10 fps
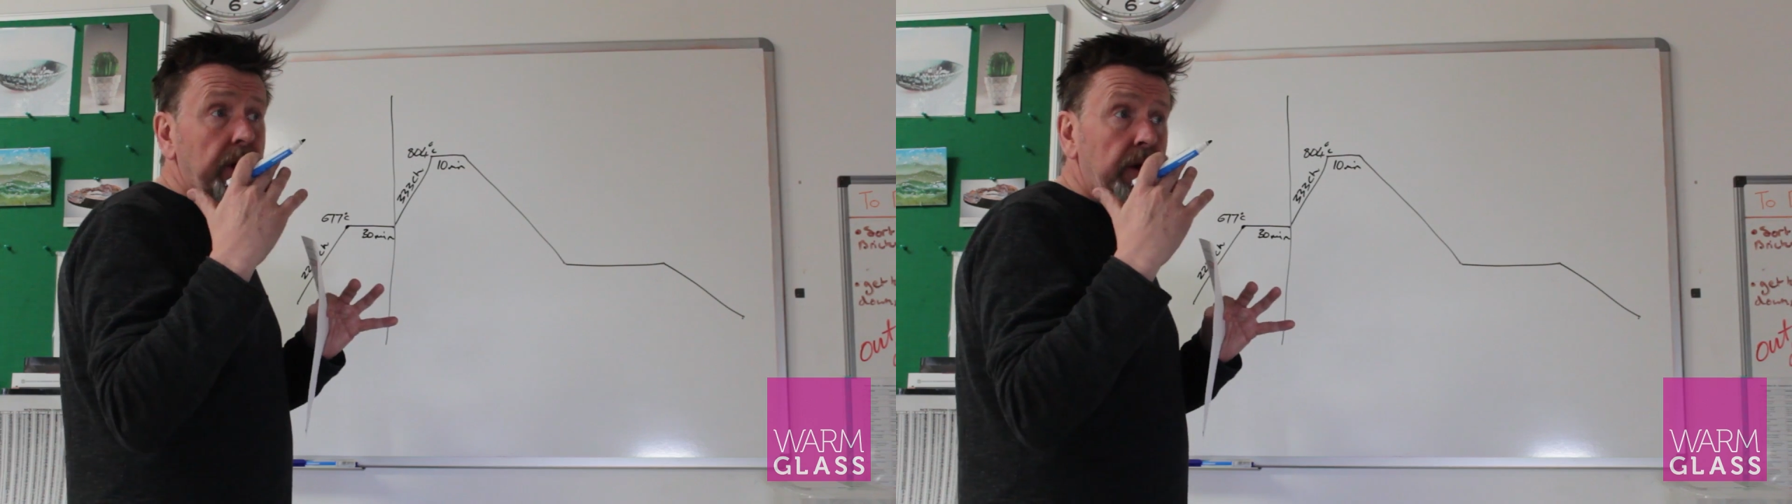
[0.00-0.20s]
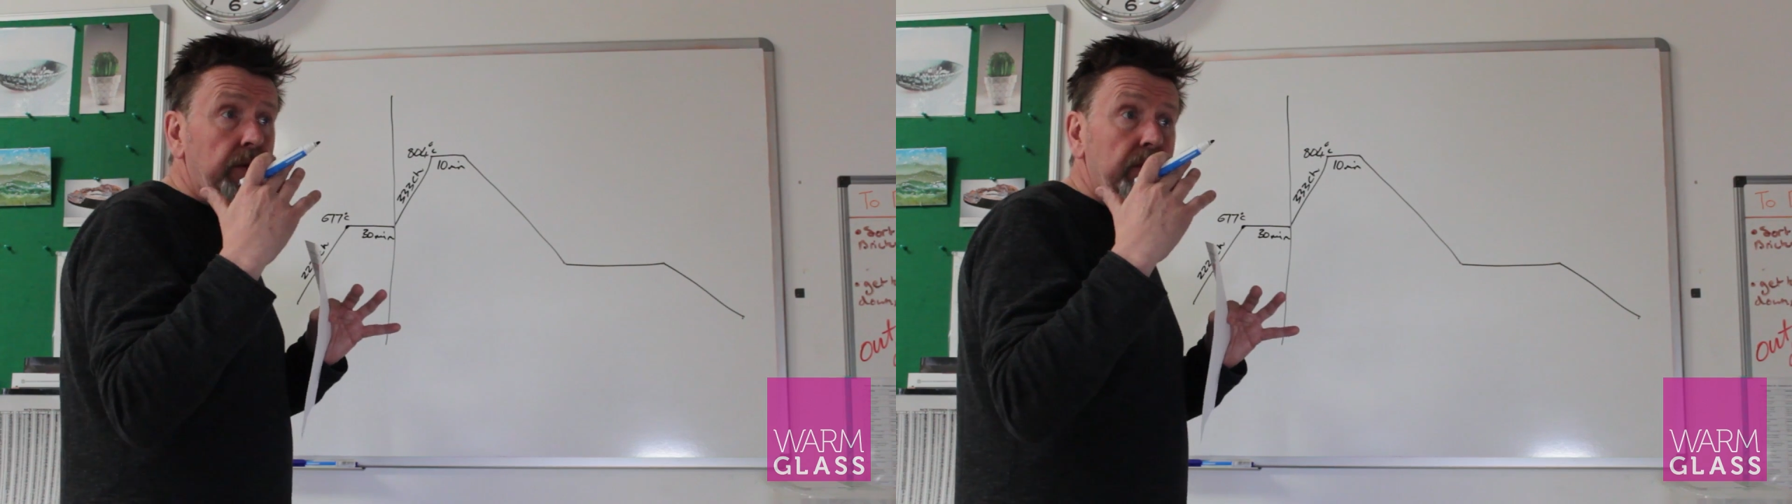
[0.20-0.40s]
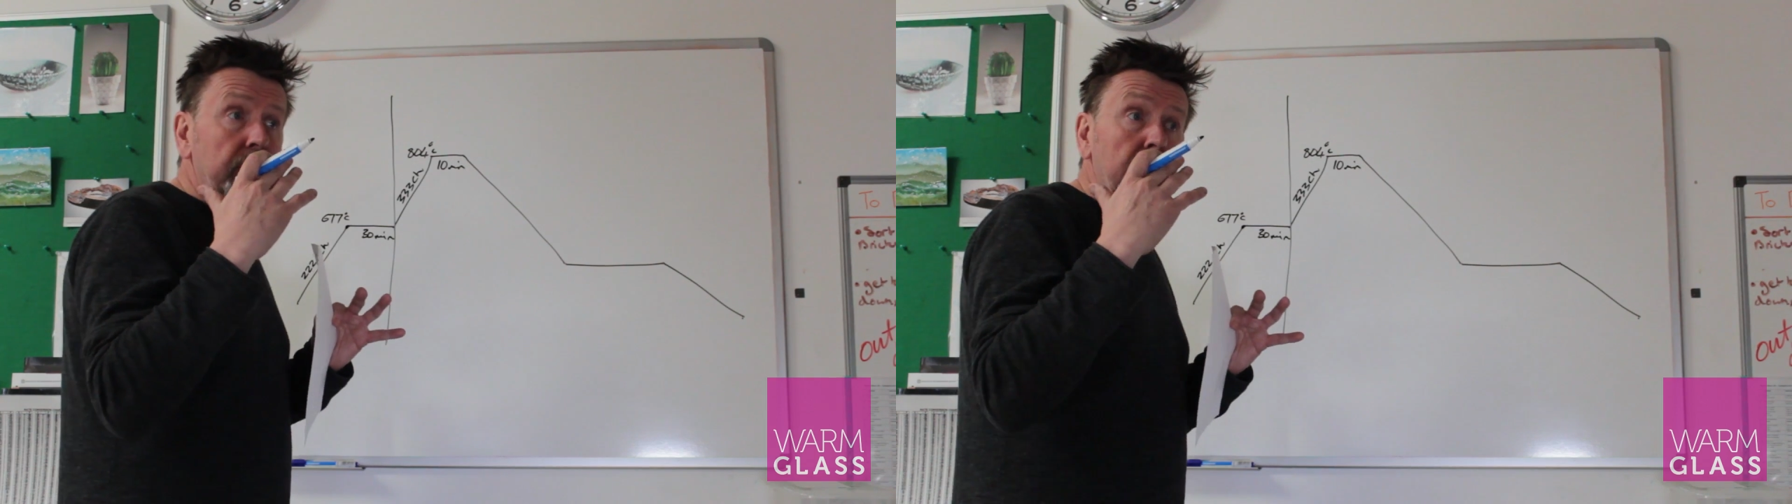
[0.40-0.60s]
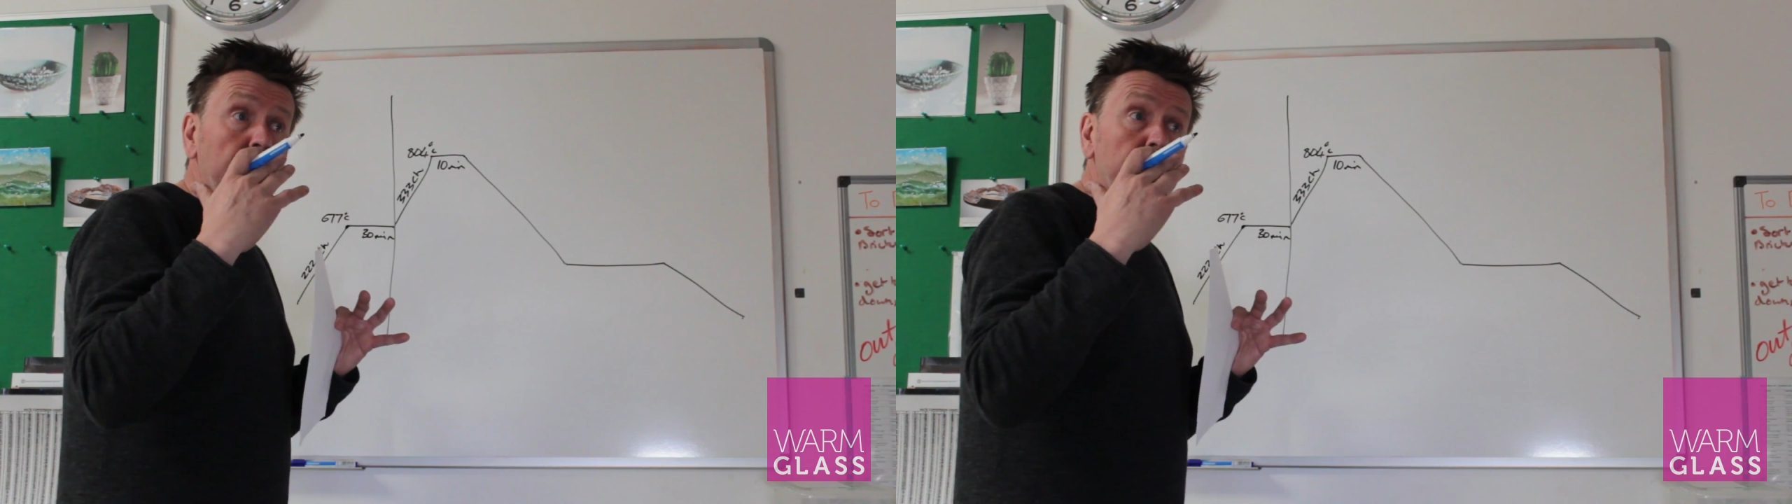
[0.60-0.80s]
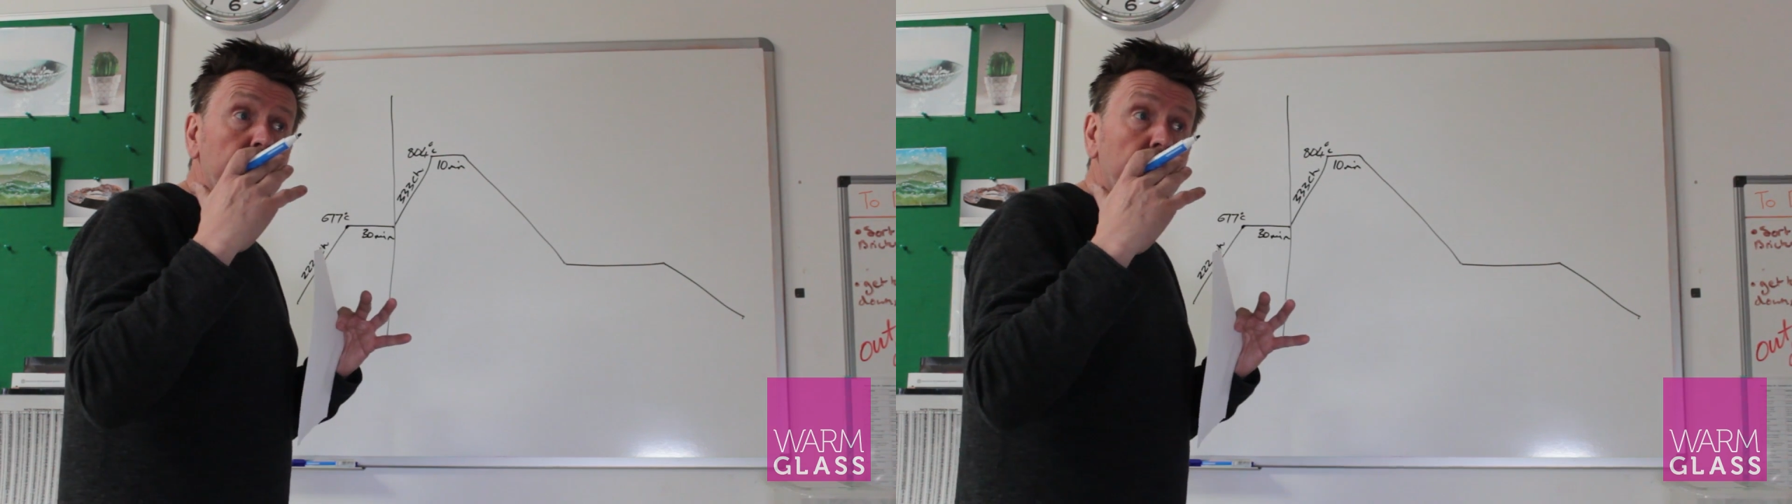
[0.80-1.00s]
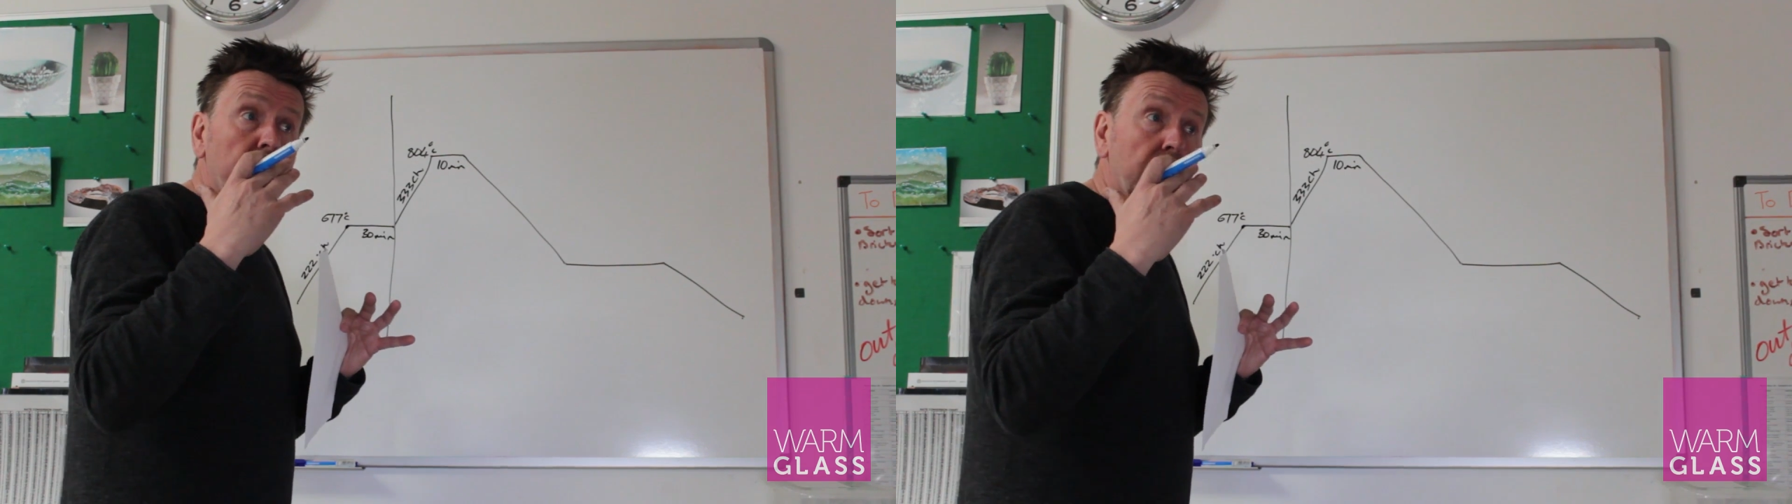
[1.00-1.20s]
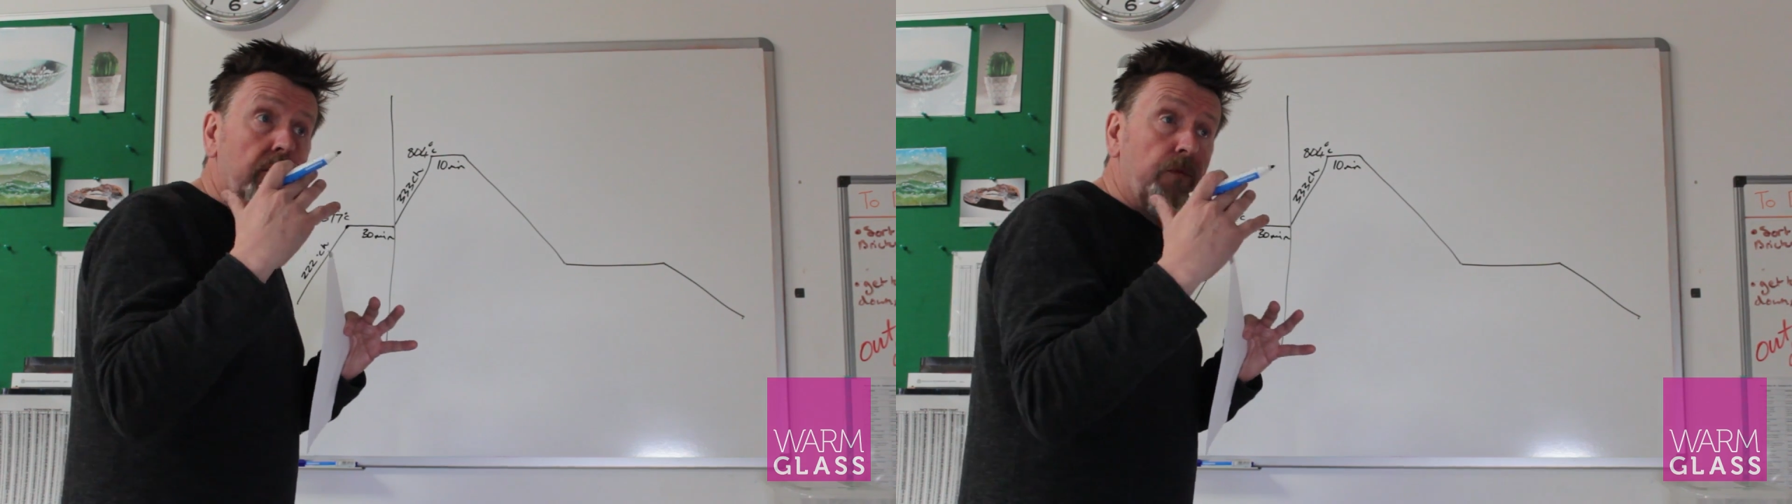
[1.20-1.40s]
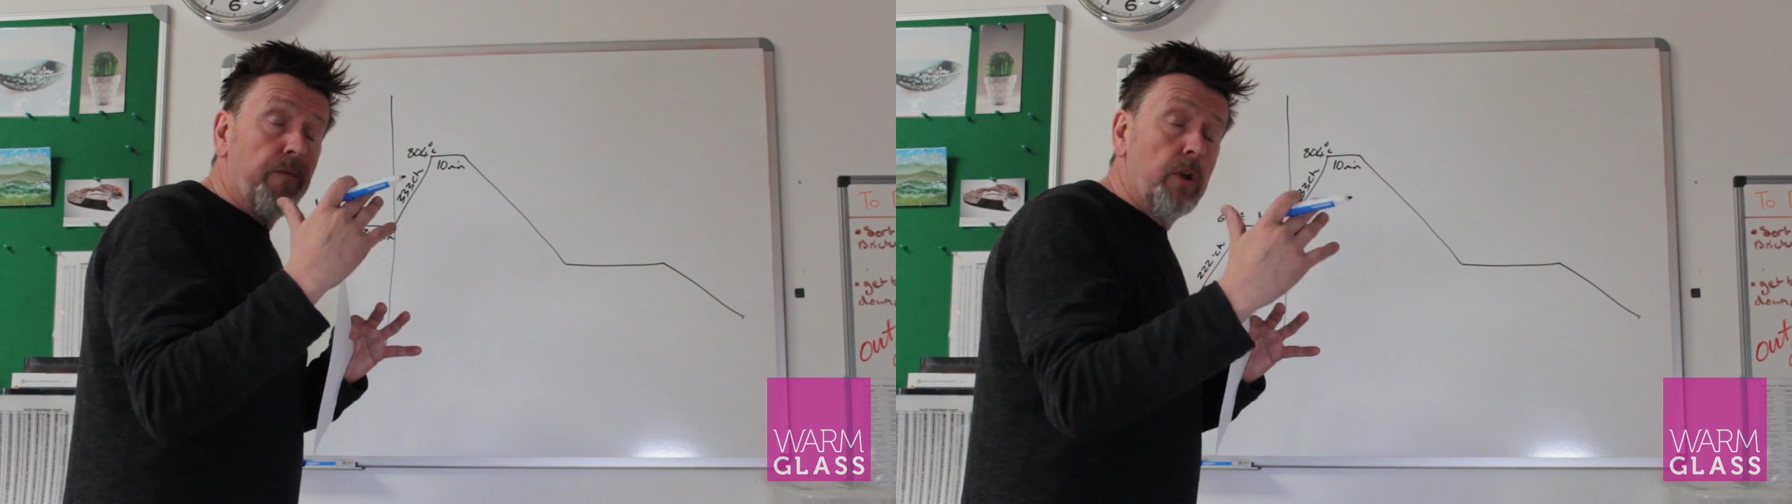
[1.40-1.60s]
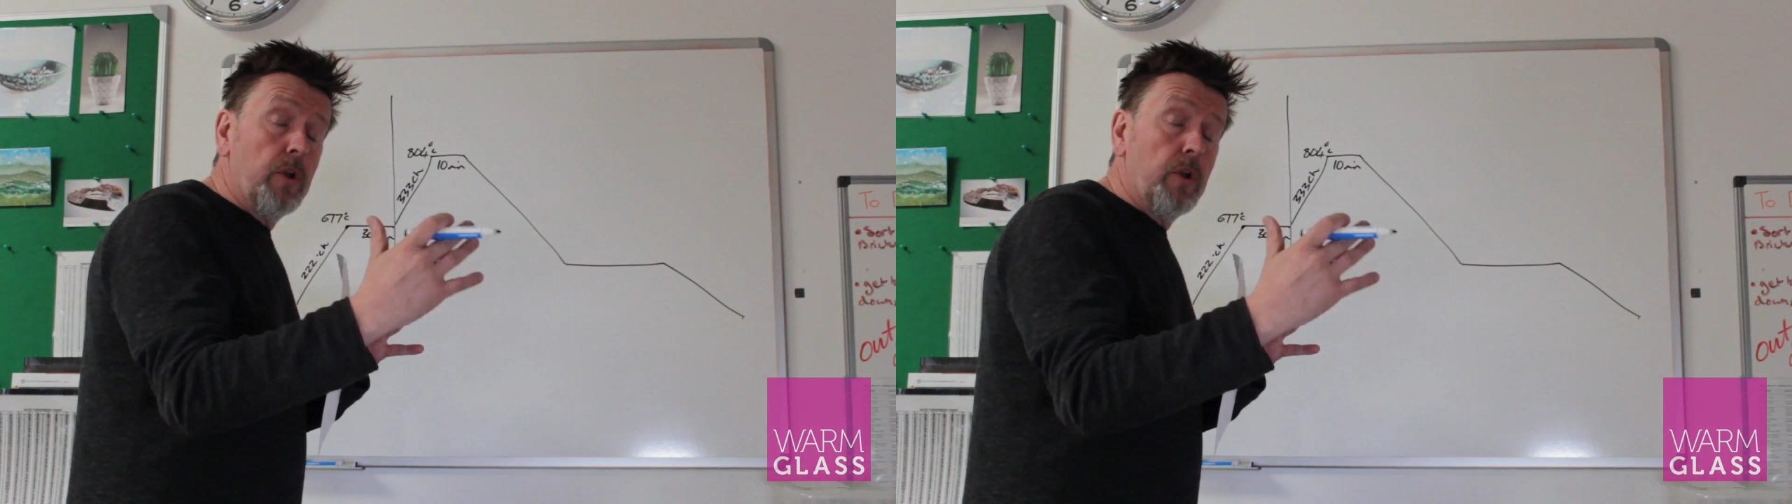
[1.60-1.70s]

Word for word: go for